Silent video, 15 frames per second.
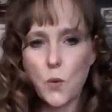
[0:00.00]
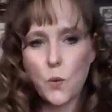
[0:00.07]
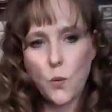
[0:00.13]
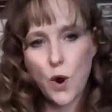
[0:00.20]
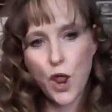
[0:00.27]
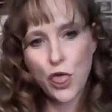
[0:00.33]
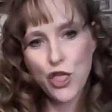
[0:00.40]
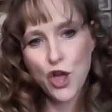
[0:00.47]

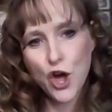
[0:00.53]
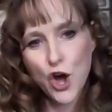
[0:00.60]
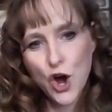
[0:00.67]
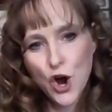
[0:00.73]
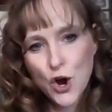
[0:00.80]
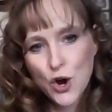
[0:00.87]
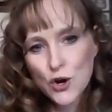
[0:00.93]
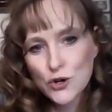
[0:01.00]
One of
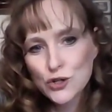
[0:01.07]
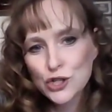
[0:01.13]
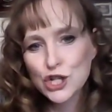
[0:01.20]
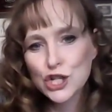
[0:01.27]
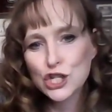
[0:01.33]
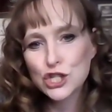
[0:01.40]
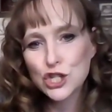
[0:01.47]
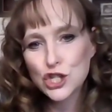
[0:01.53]
those, and
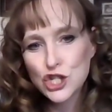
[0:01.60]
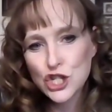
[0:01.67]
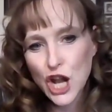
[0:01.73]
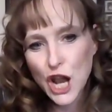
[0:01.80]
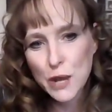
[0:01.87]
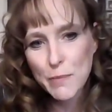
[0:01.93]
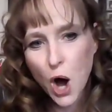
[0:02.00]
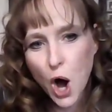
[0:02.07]
it's a
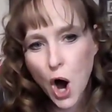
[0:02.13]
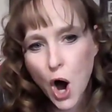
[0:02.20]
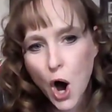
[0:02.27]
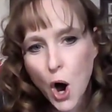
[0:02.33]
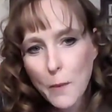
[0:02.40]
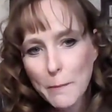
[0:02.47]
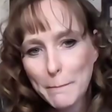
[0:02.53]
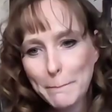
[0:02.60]
jelly
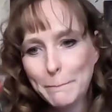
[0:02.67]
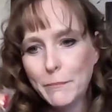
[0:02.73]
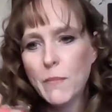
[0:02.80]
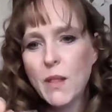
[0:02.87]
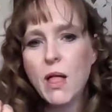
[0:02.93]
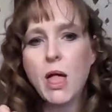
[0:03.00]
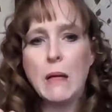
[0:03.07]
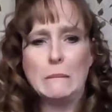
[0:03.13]
bomb.
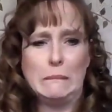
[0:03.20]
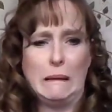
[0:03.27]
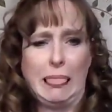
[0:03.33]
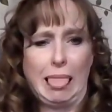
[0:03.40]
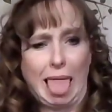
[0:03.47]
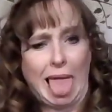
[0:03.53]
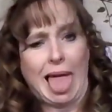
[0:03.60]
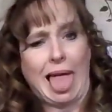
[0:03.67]

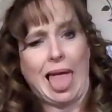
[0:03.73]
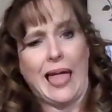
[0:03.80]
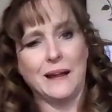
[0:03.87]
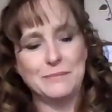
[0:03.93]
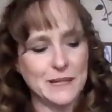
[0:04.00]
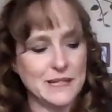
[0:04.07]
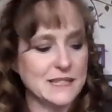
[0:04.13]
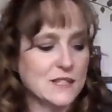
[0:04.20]

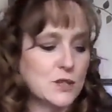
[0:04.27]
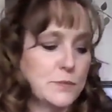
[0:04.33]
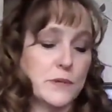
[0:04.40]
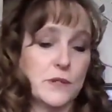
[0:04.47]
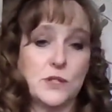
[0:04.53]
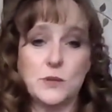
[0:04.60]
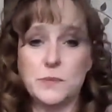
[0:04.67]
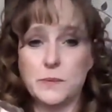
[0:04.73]
But it's super,
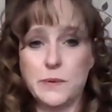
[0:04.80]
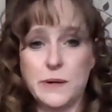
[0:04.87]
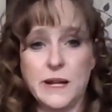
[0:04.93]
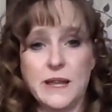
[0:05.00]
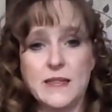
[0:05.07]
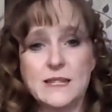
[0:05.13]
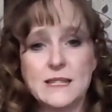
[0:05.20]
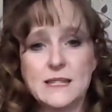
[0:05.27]
super pretty.
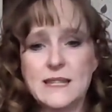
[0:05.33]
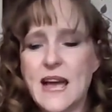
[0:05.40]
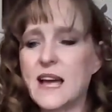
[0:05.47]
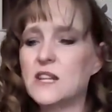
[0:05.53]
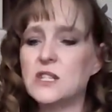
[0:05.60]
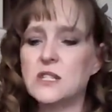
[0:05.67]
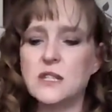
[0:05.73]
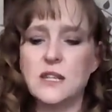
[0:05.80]
And this is
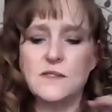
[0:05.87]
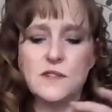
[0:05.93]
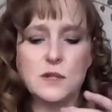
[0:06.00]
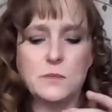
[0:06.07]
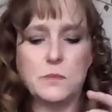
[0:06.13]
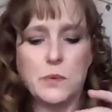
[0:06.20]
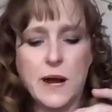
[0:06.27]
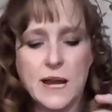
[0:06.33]
actually, if
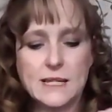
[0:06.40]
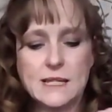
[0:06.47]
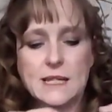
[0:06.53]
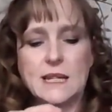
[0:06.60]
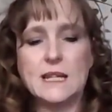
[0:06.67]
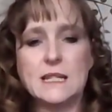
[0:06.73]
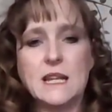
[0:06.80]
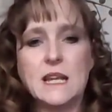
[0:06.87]
she breaks
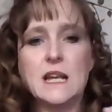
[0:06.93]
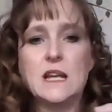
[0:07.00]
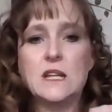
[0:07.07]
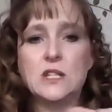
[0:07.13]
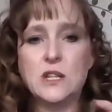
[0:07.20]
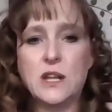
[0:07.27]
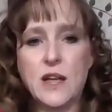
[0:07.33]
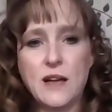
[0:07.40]
it,
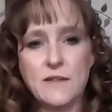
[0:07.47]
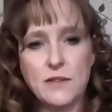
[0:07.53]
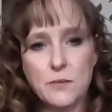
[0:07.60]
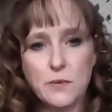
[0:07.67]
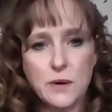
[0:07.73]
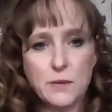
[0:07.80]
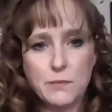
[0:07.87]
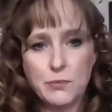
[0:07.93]
she'll have
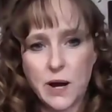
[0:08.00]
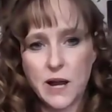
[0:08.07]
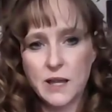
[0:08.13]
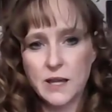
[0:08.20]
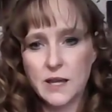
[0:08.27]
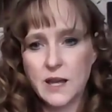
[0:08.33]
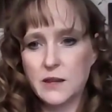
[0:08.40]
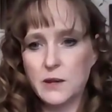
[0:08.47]
three brightly
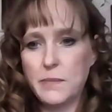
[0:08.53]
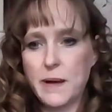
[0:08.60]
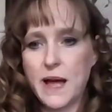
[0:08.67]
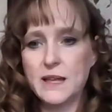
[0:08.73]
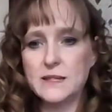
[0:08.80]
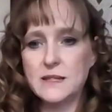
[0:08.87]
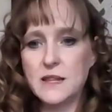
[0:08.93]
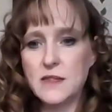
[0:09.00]
colored
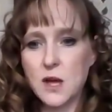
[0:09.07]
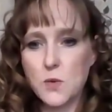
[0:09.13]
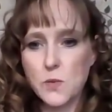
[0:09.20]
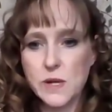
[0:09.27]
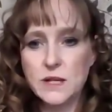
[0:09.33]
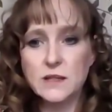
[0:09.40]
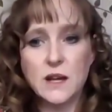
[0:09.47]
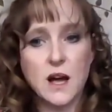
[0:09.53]
baths that
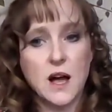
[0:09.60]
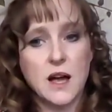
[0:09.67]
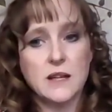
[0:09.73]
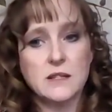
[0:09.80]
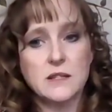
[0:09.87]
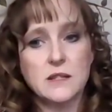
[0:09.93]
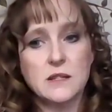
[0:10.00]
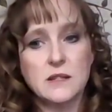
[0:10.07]
will
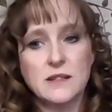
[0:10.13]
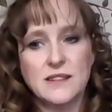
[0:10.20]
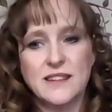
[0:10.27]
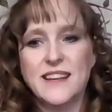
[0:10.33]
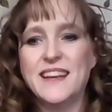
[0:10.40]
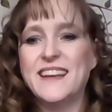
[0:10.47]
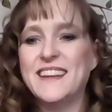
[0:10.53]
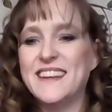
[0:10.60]
not.
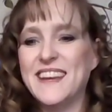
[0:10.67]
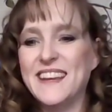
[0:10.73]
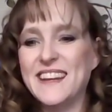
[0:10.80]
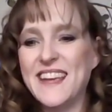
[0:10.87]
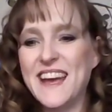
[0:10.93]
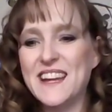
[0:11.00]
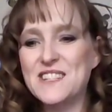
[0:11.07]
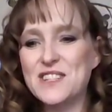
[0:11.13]
Kit
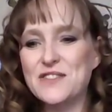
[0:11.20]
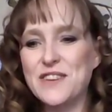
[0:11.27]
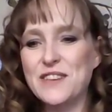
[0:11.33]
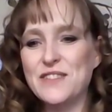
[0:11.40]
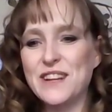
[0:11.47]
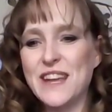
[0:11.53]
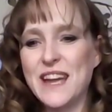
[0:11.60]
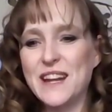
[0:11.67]
Kat's your
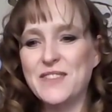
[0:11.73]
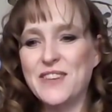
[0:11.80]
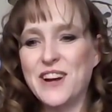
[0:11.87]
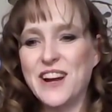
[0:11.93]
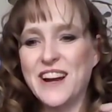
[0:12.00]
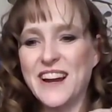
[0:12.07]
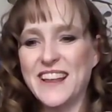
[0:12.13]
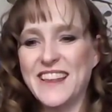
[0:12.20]
favorite candy
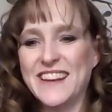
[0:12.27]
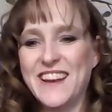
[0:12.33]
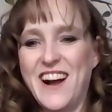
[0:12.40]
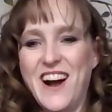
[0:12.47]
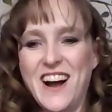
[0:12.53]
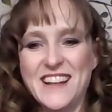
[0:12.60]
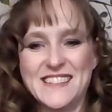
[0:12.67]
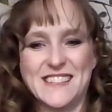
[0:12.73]
bar?
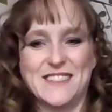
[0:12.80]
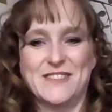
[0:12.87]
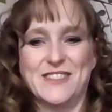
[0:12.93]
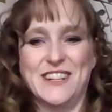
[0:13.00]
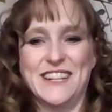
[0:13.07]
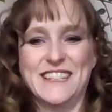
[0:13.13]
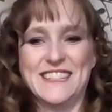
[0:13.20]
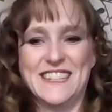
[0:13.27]
Awesome,
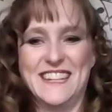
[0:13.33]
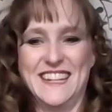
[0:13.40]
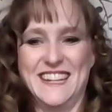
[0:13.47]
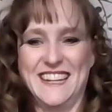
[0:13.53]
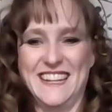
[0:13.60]
Rich.